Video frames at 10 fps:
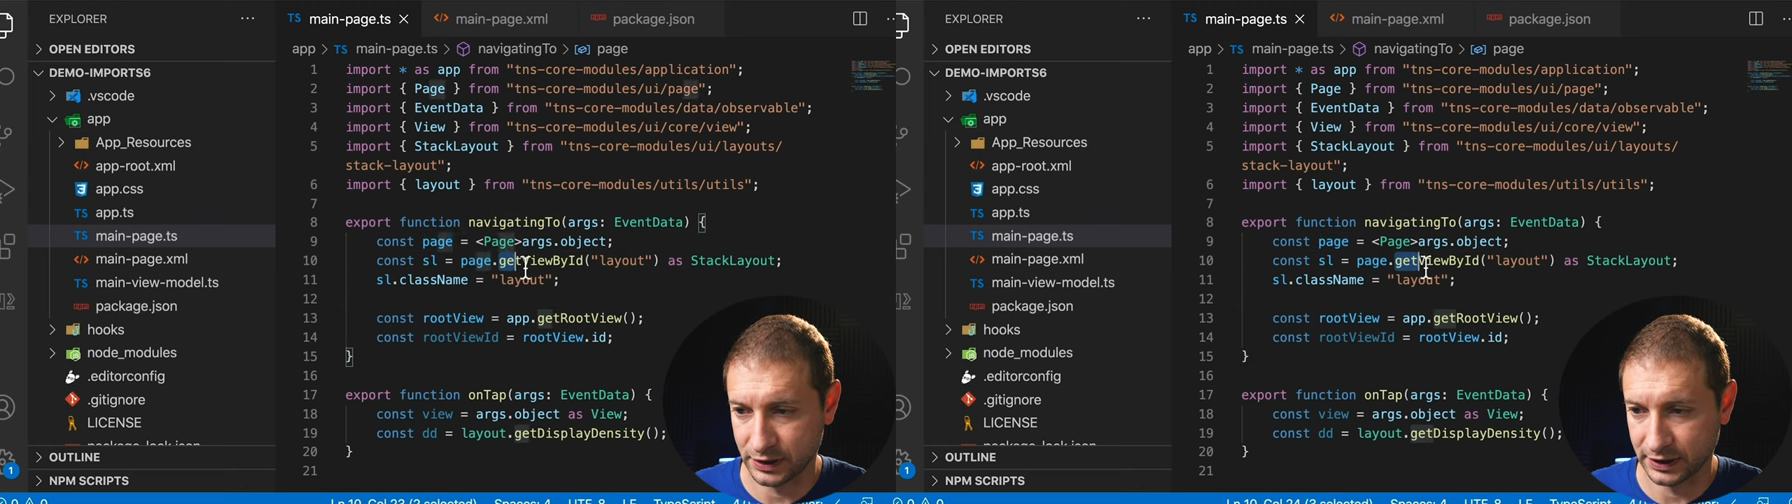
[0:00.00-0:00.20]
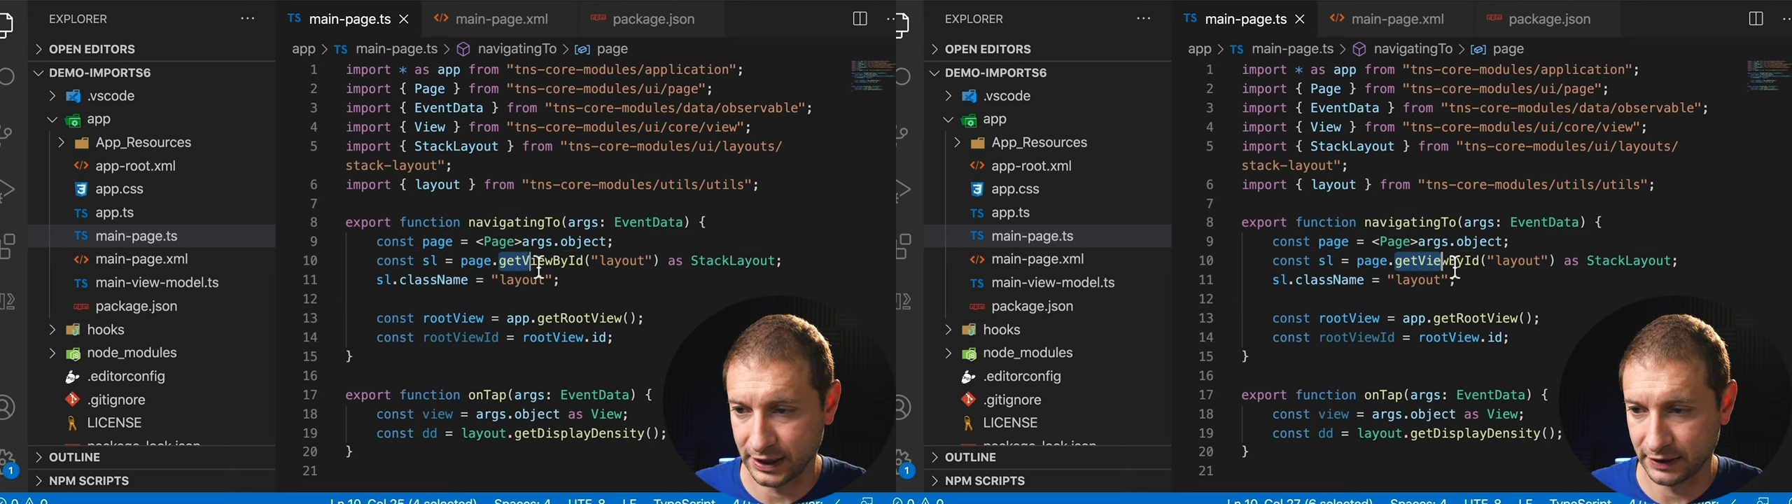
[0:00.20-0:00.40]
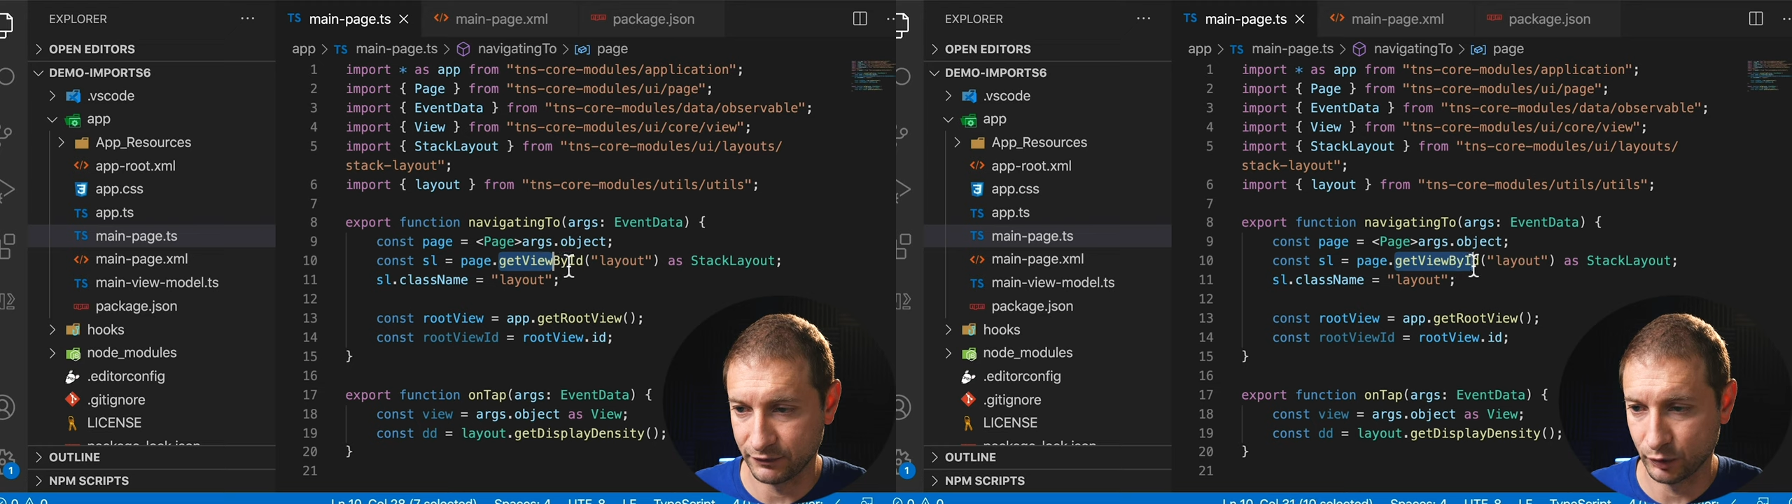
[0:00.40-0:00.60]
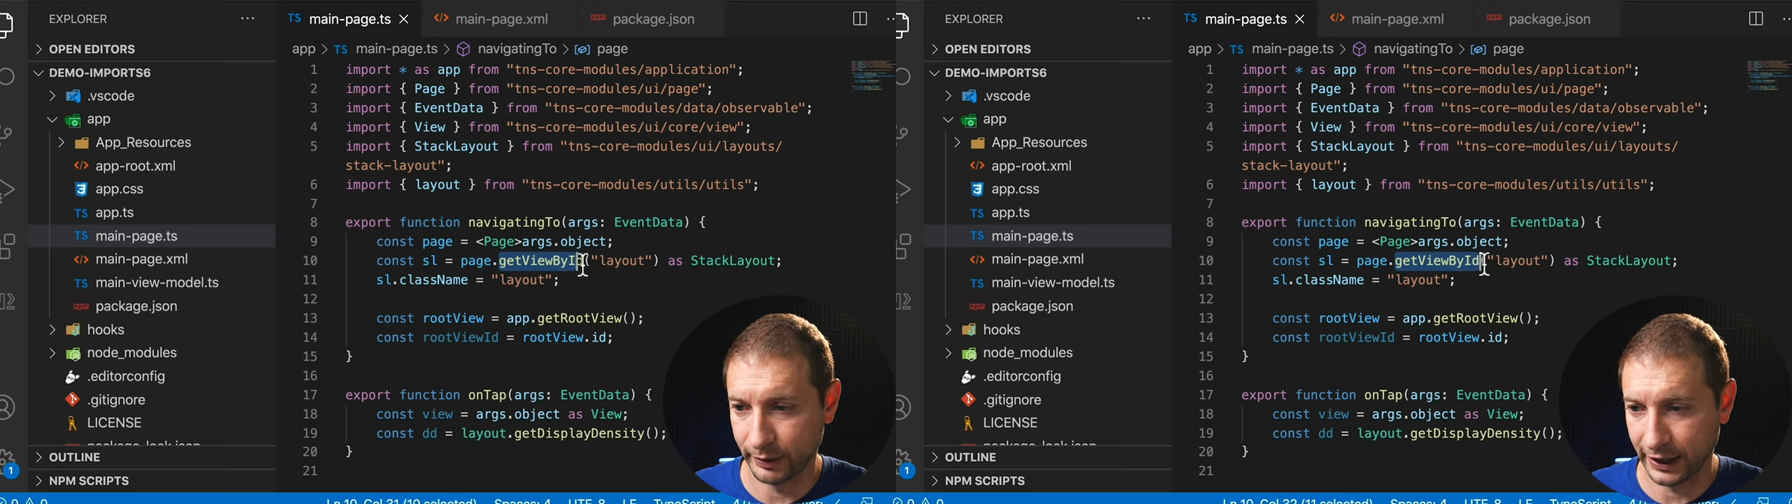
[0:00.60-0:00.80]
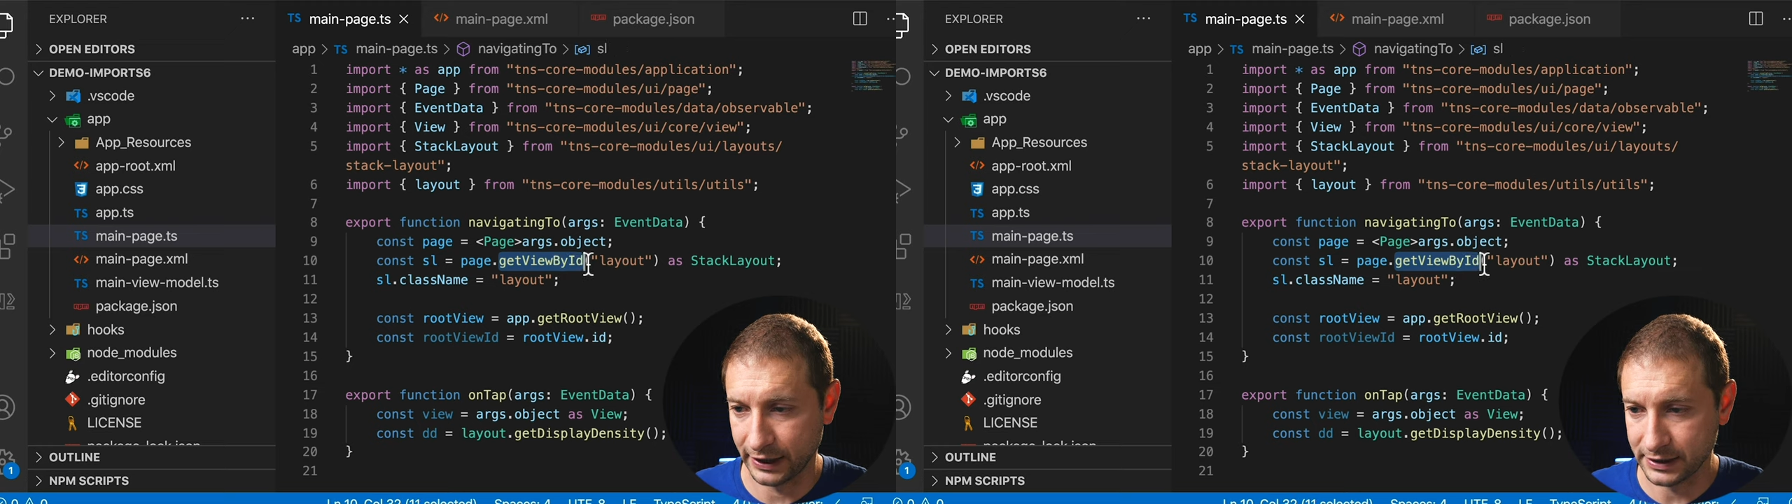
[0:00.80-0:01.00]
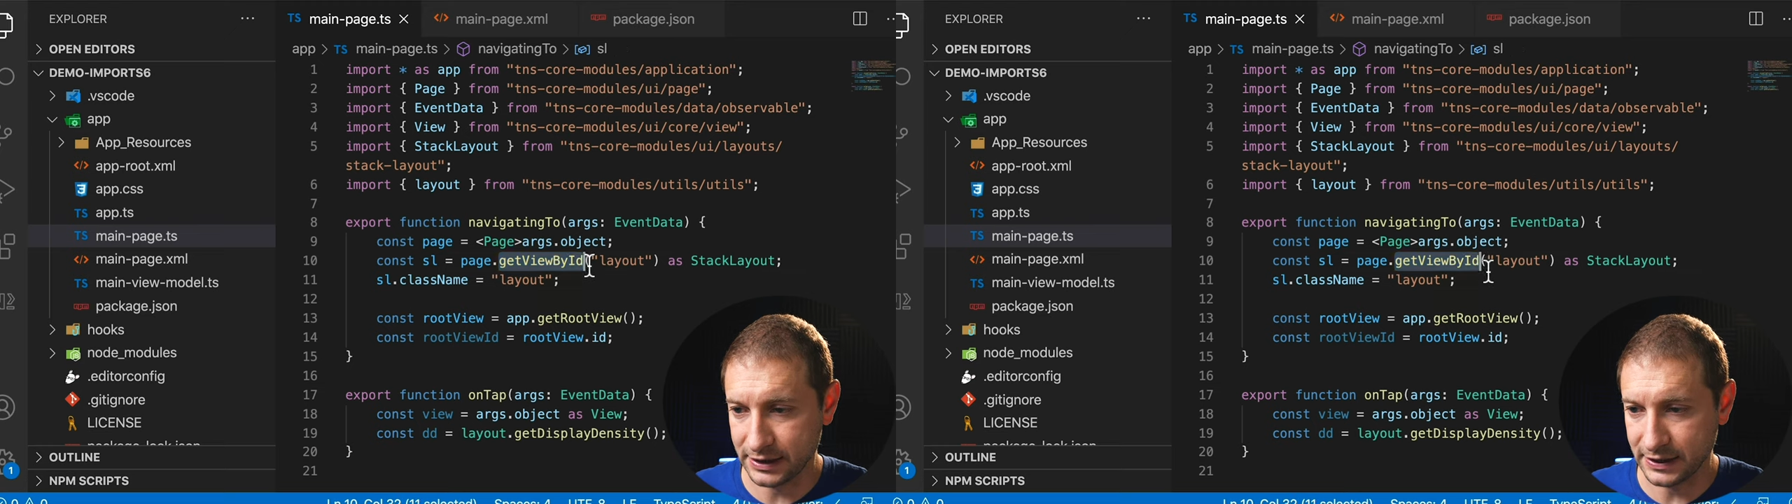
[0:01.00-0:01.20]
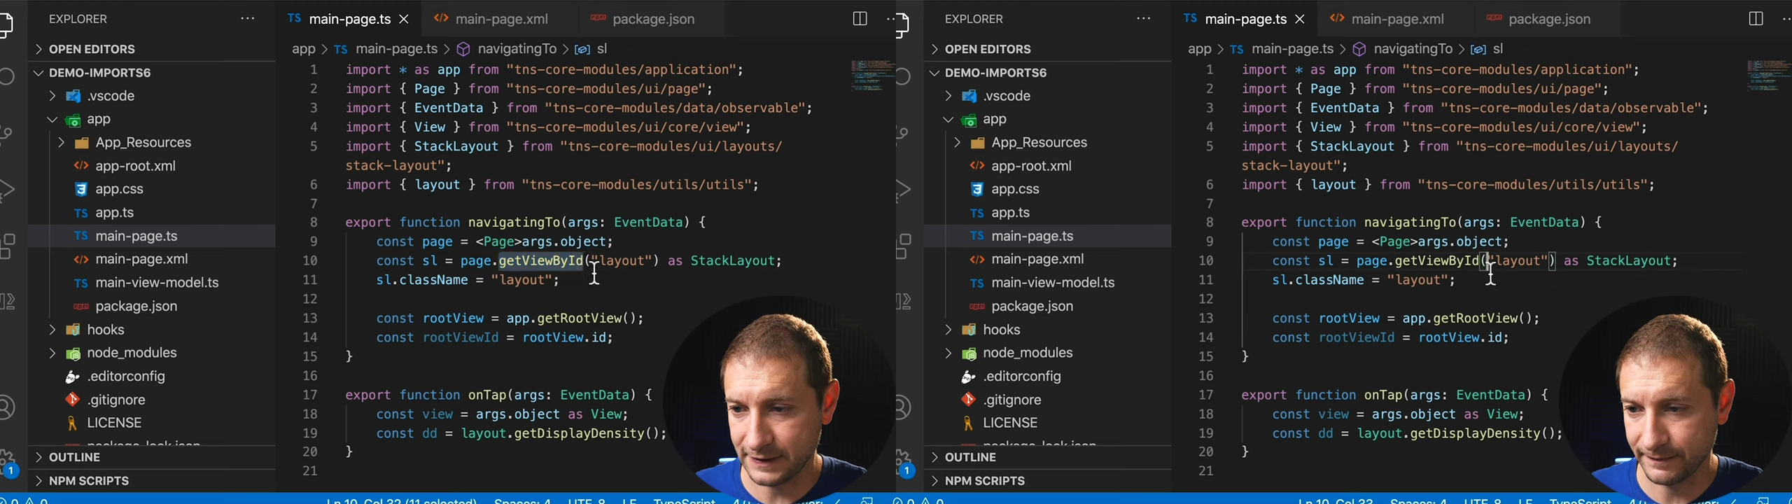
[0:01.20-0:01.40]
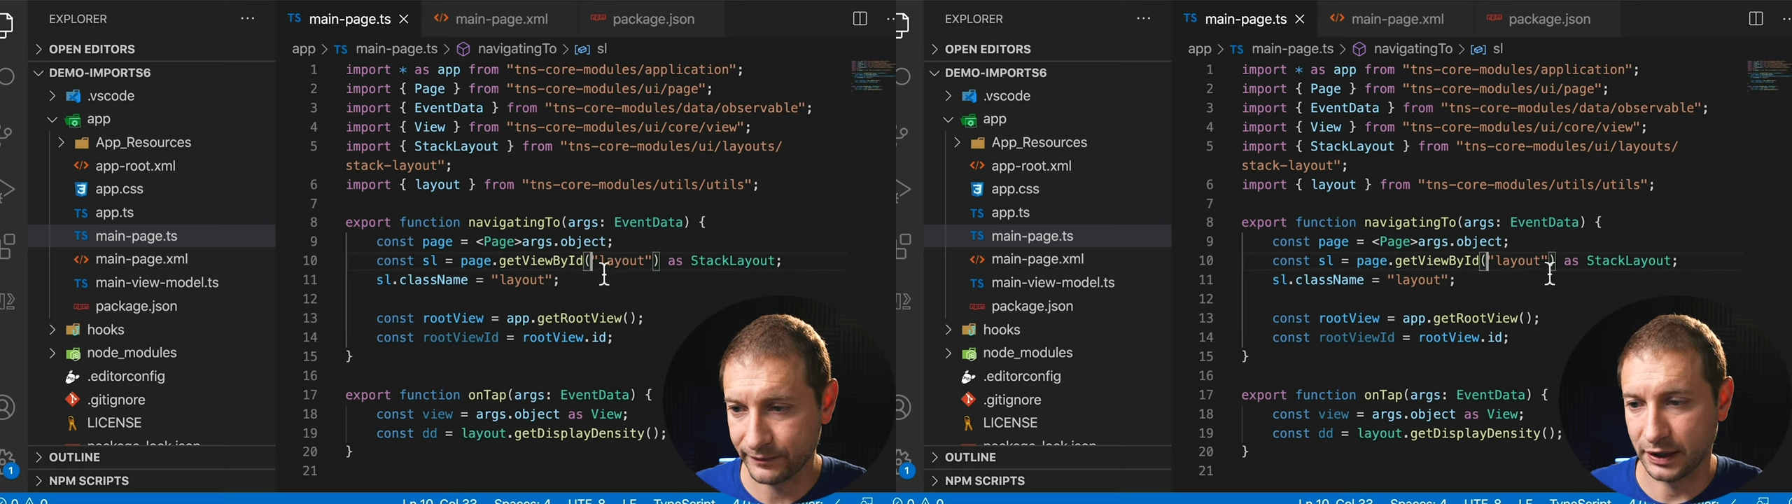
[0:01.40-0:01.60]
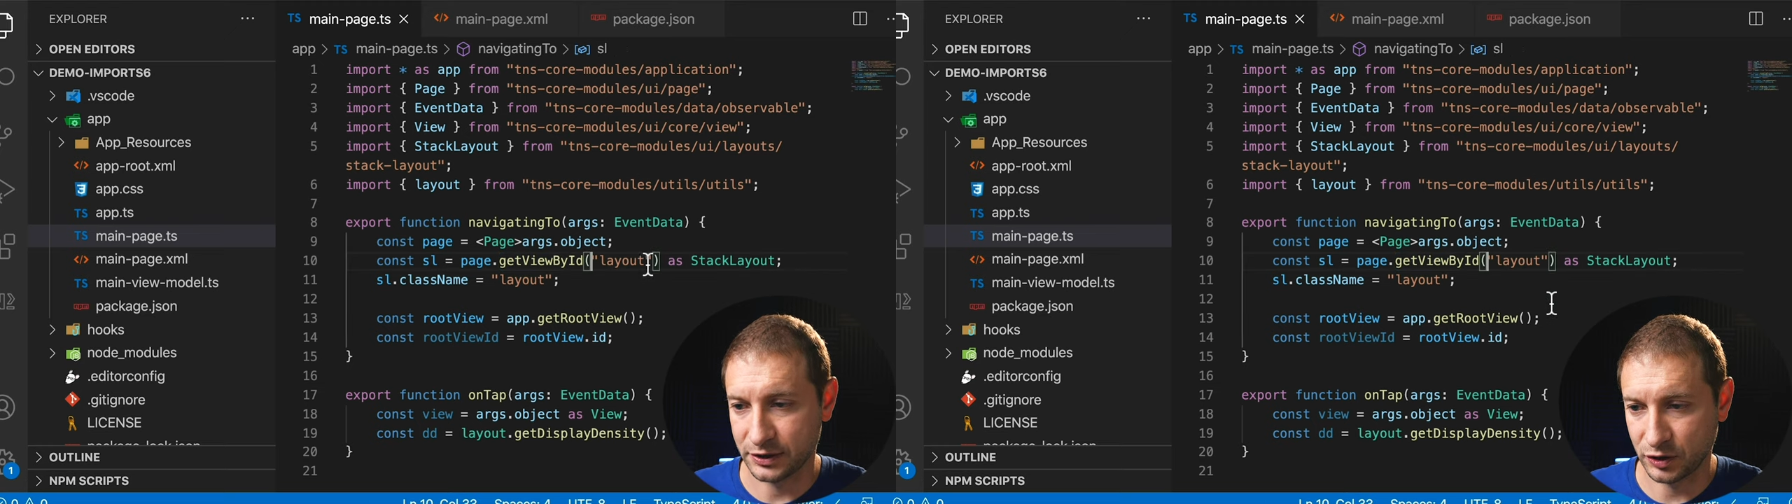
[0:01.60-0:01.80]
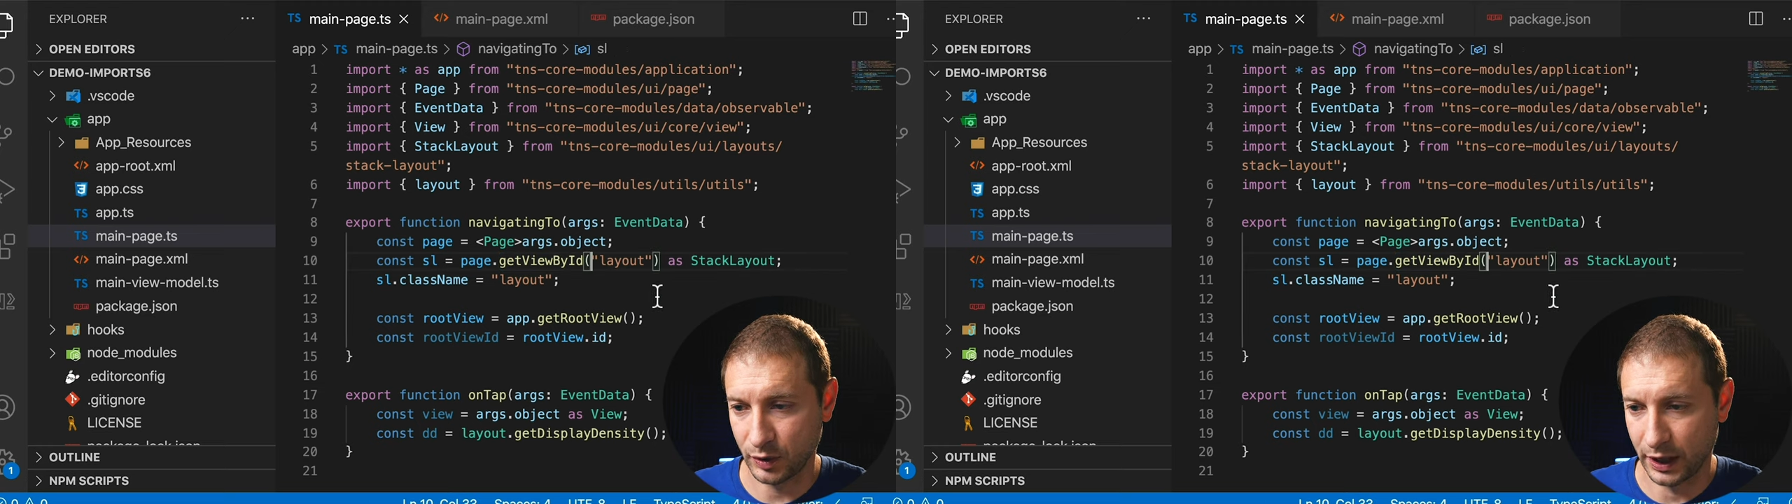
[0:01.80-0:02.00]
using getViewById,
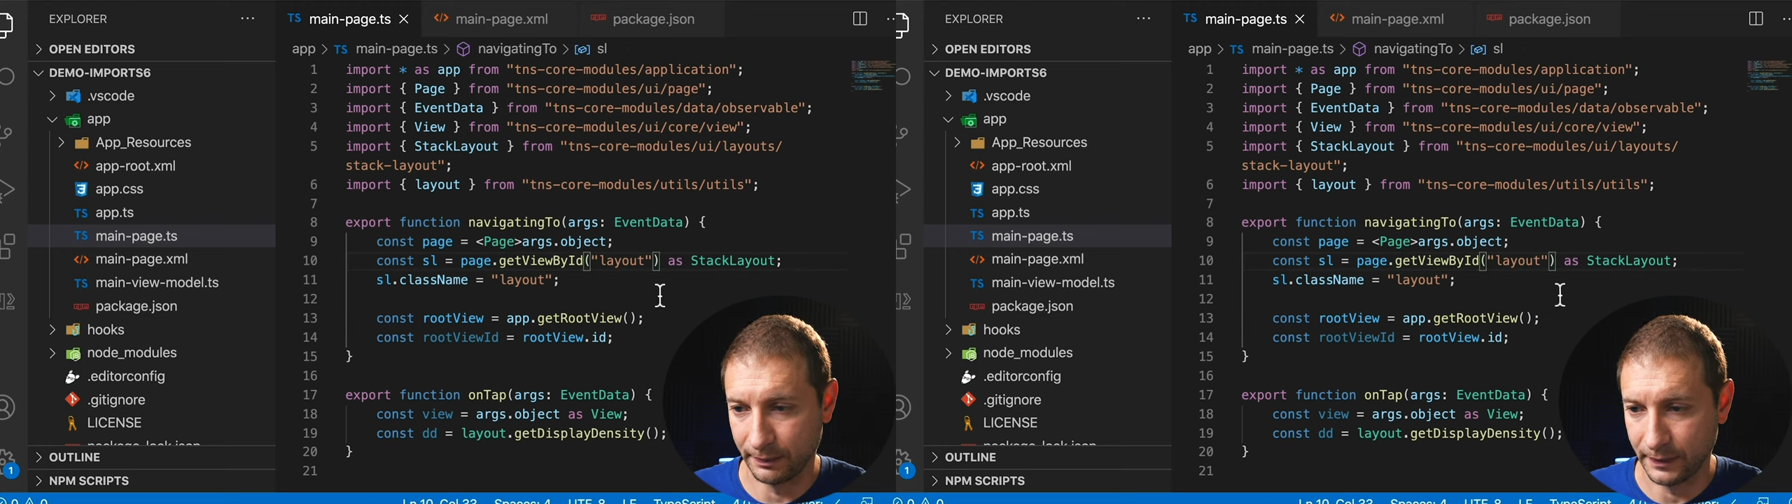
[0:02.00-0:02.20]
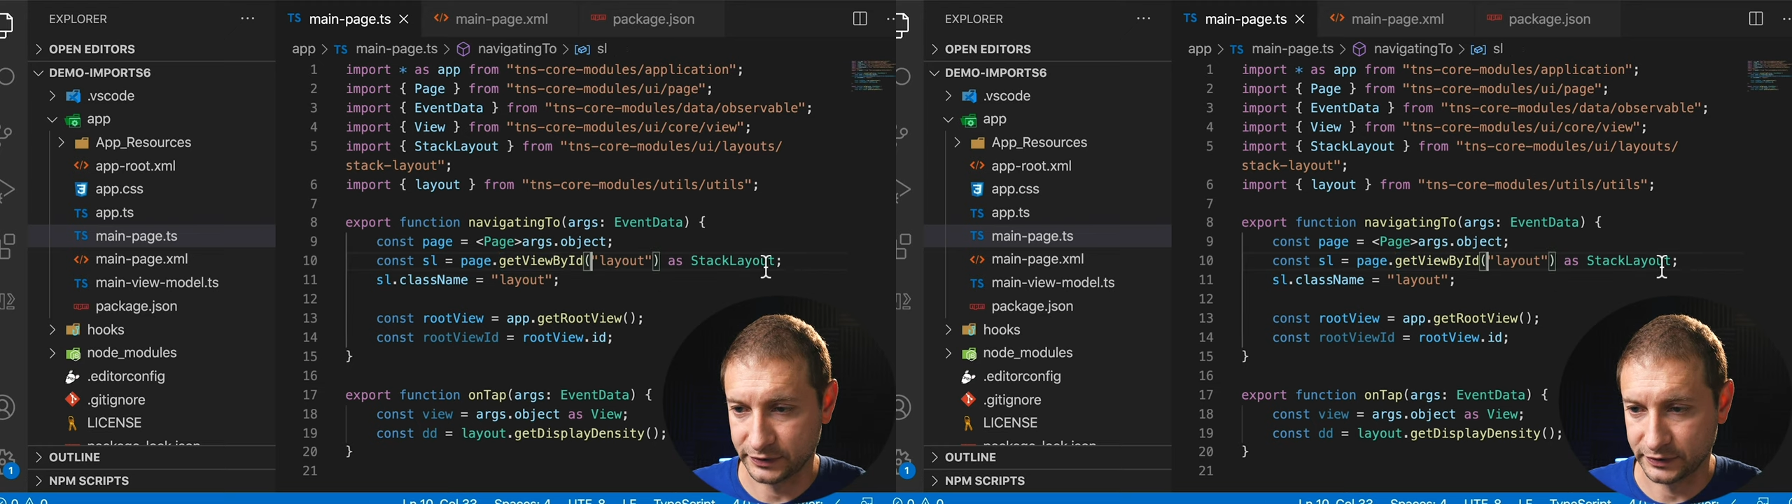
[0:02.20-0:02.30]
and so on.